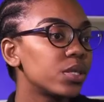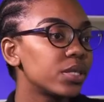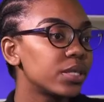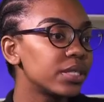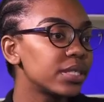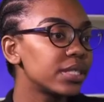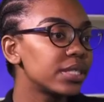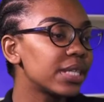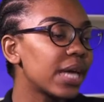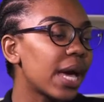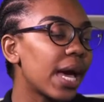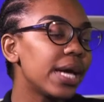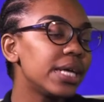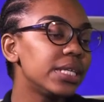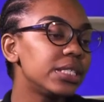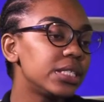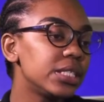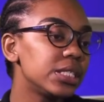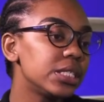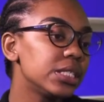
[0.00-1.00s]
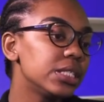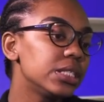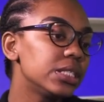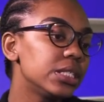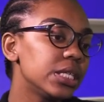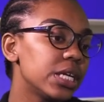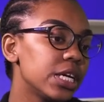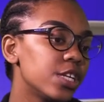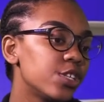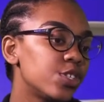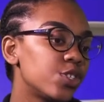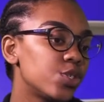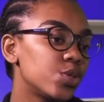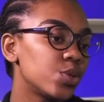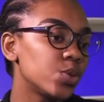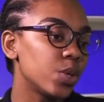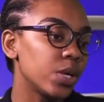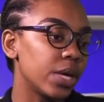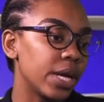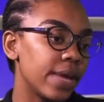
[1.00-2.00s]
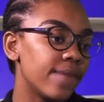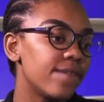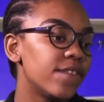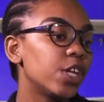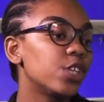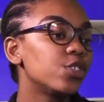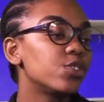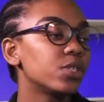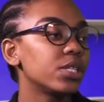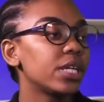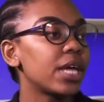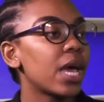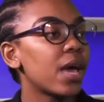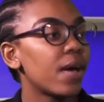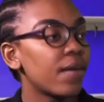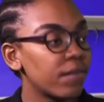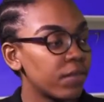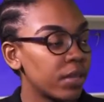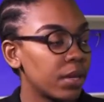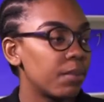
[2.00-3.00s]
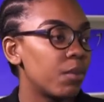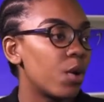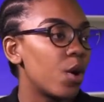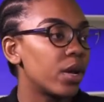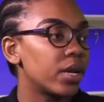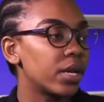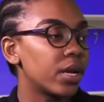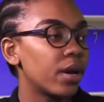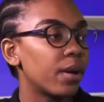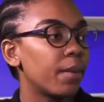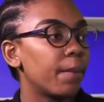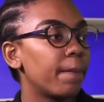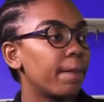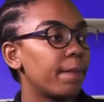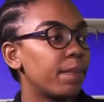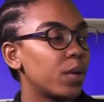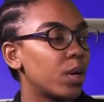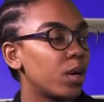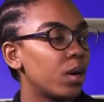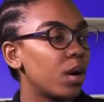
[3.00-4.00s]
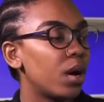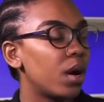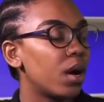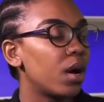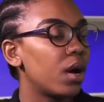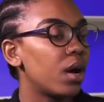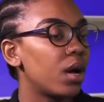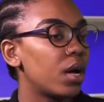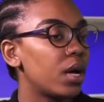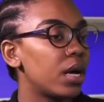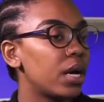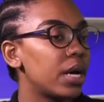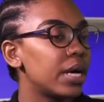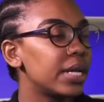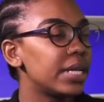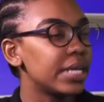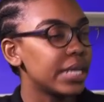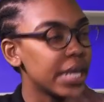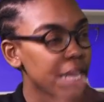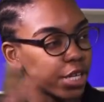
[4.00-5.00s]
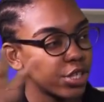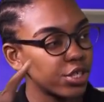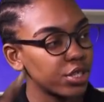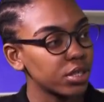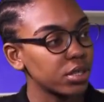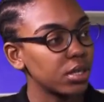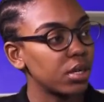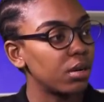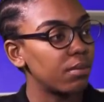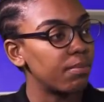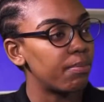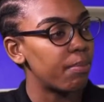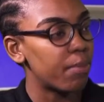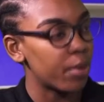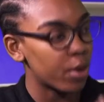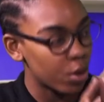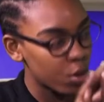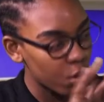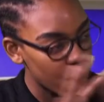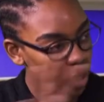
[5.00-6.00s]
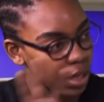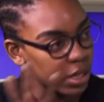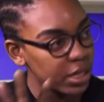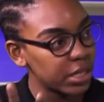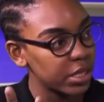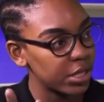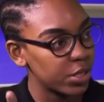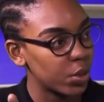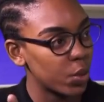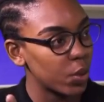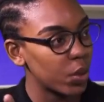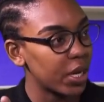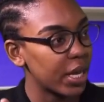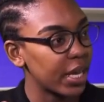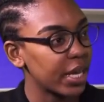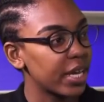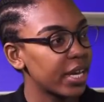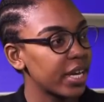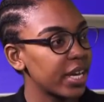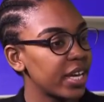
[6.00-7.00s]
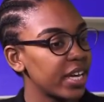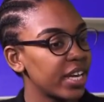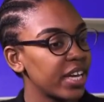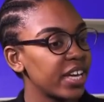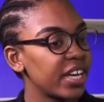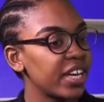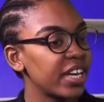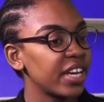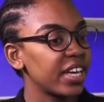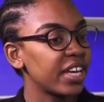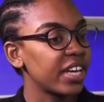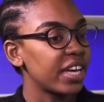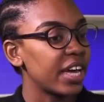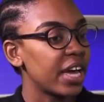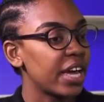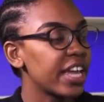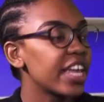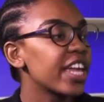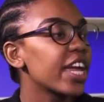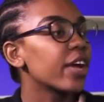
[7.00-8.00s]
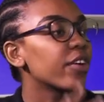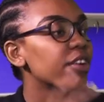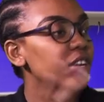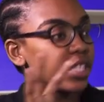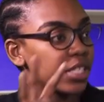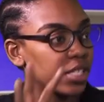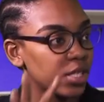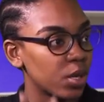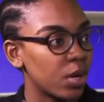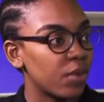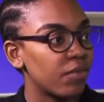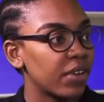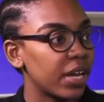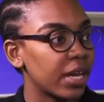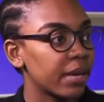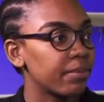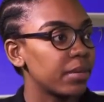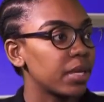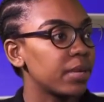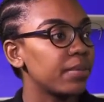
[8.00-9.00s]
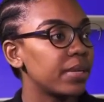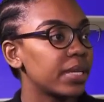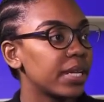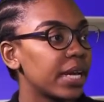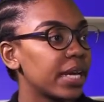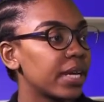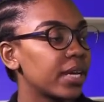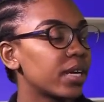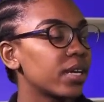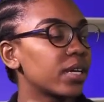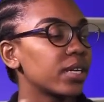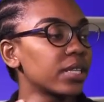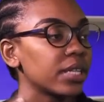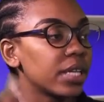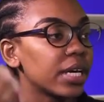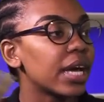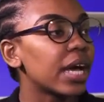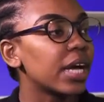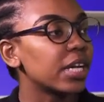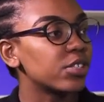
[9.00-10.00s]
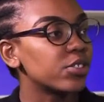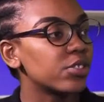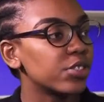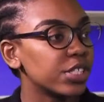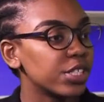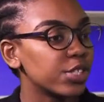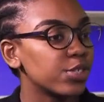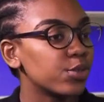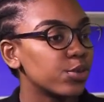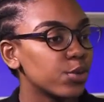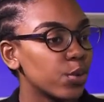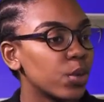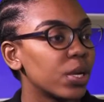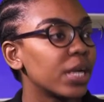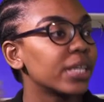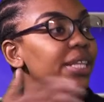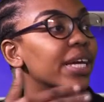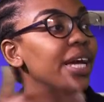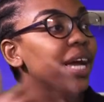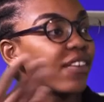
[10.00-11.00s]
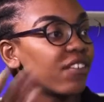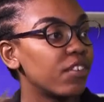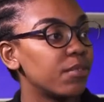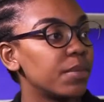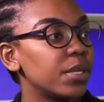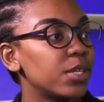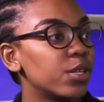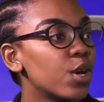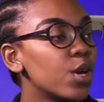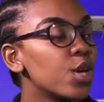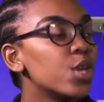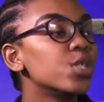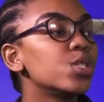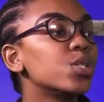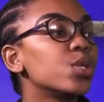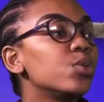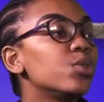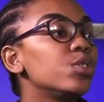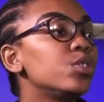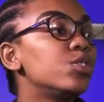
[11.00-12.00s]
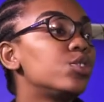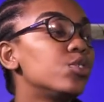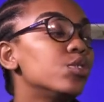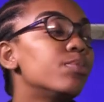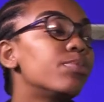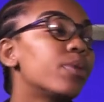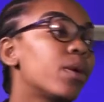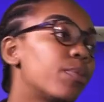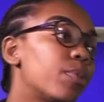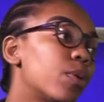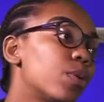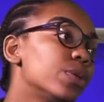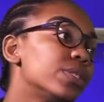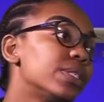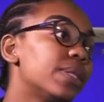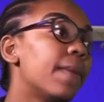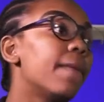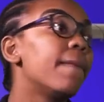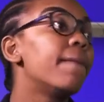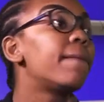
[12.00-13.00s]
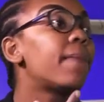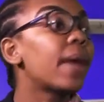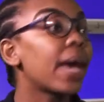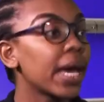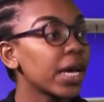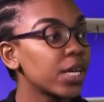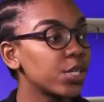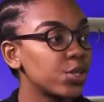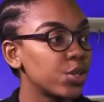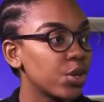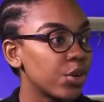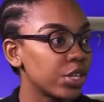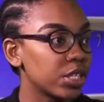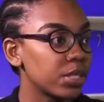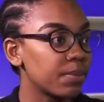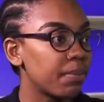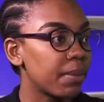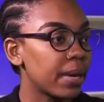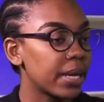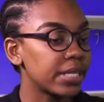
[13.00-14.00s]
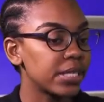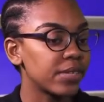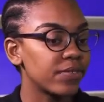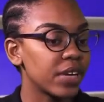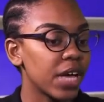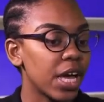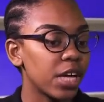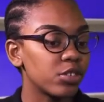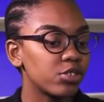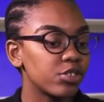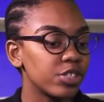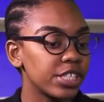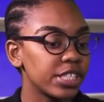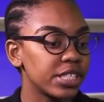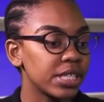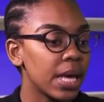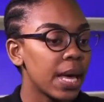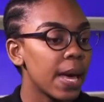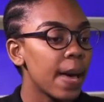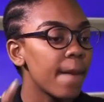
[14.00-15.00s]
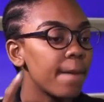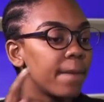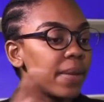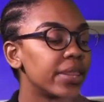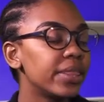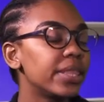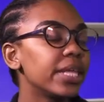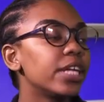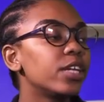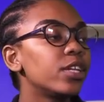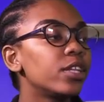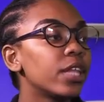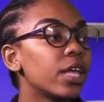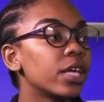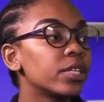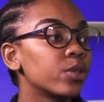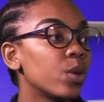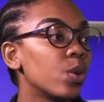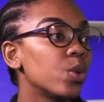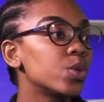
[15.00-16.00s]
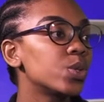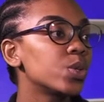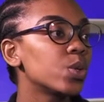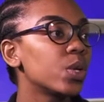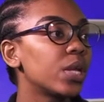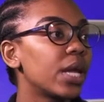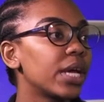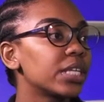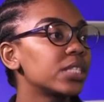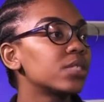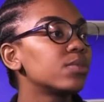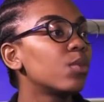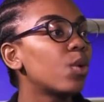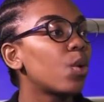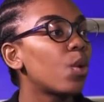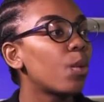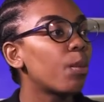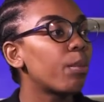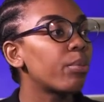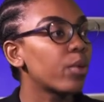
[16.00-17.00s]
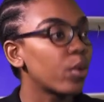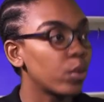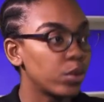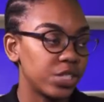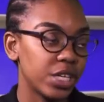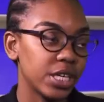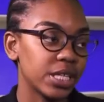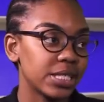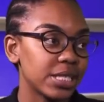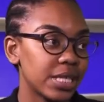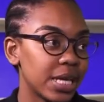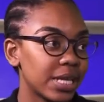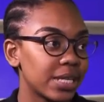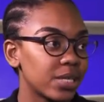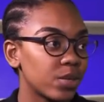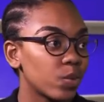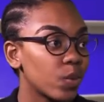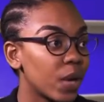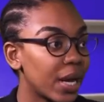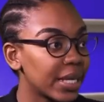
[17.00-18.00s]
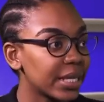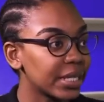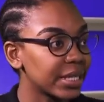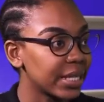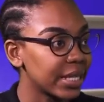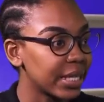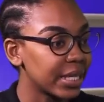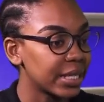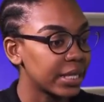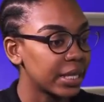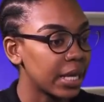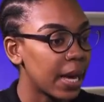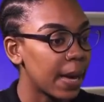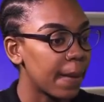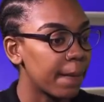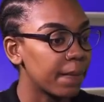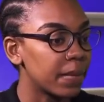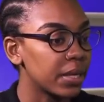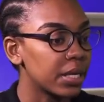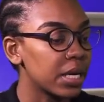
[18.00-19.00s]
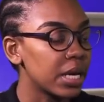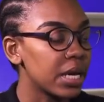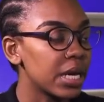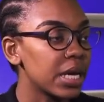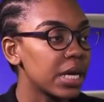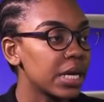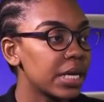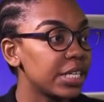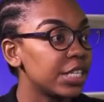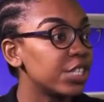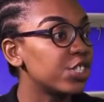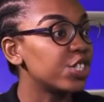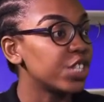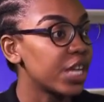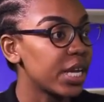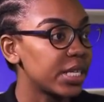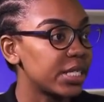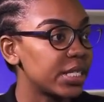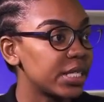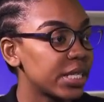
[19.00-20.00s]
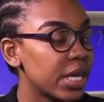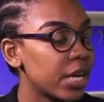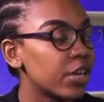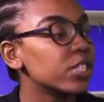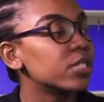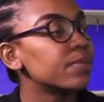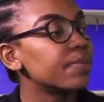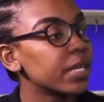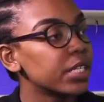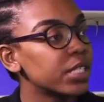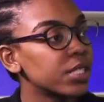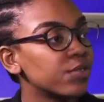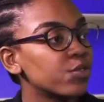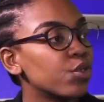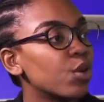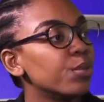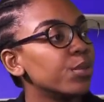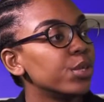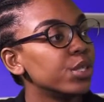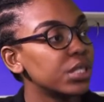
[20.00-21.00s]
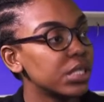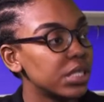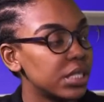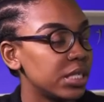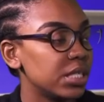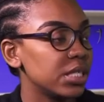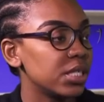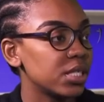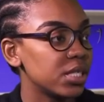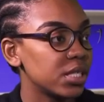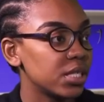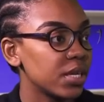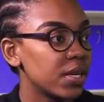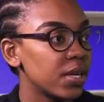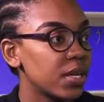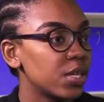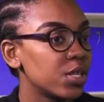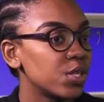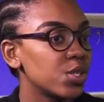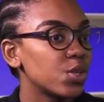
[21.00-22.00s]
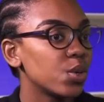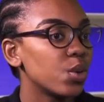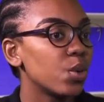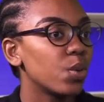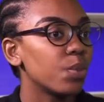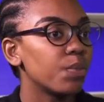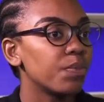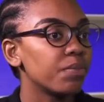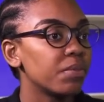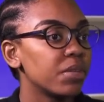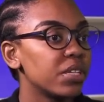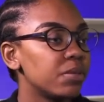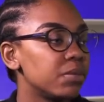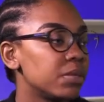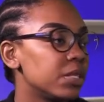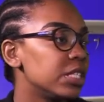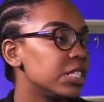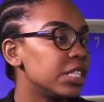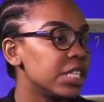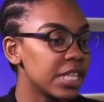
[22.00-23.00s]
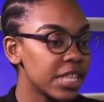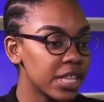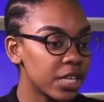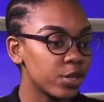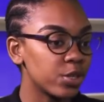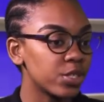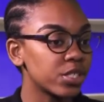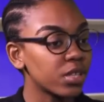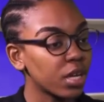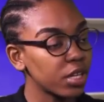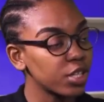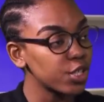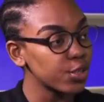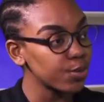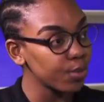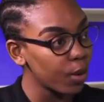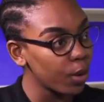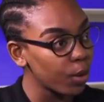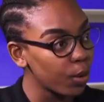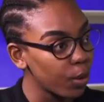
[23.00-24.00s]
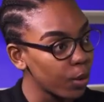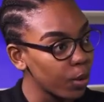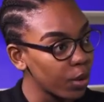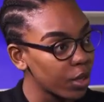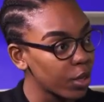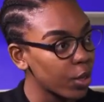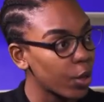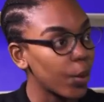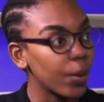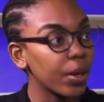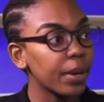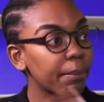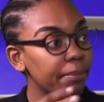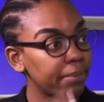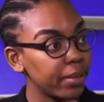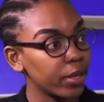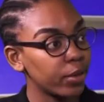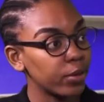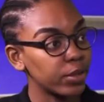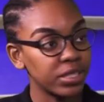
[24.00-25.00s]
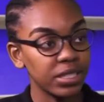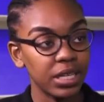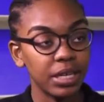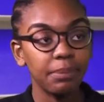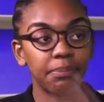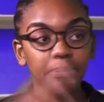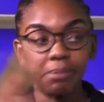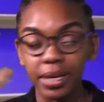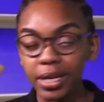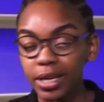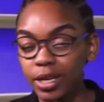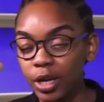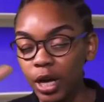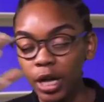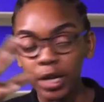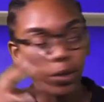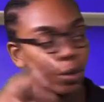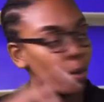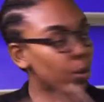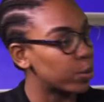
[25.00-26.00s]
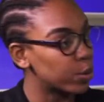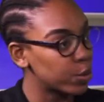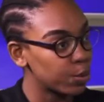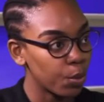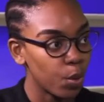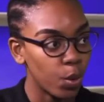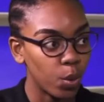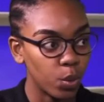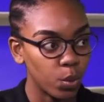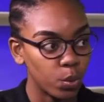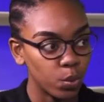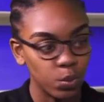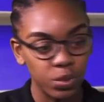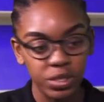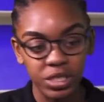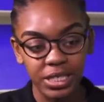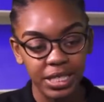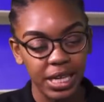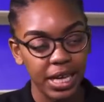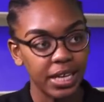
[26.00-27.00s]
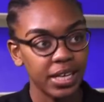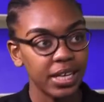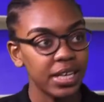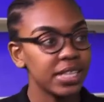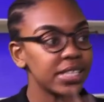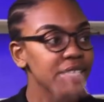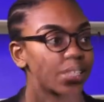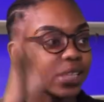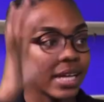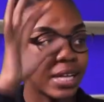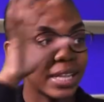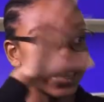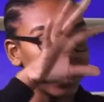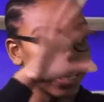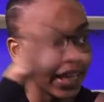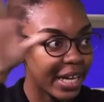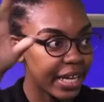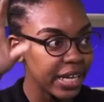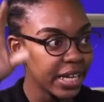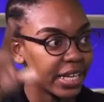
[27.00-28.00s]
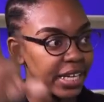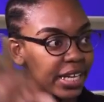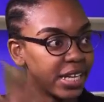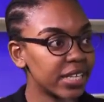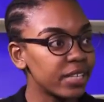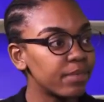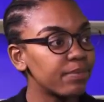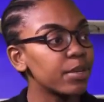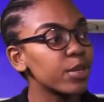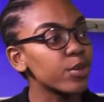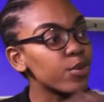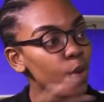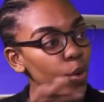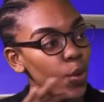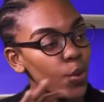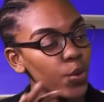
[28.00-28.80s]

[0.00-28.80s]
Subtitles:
the ideal is to eventually have them on a national broad, like hearings of like maybe like the country should know, like the government. So you do propose them back to your respective countries, but then there's also like small projects that one can initiate in their respective communities. So either you start small, going big, or start big and go small, which is like start there, let it be known,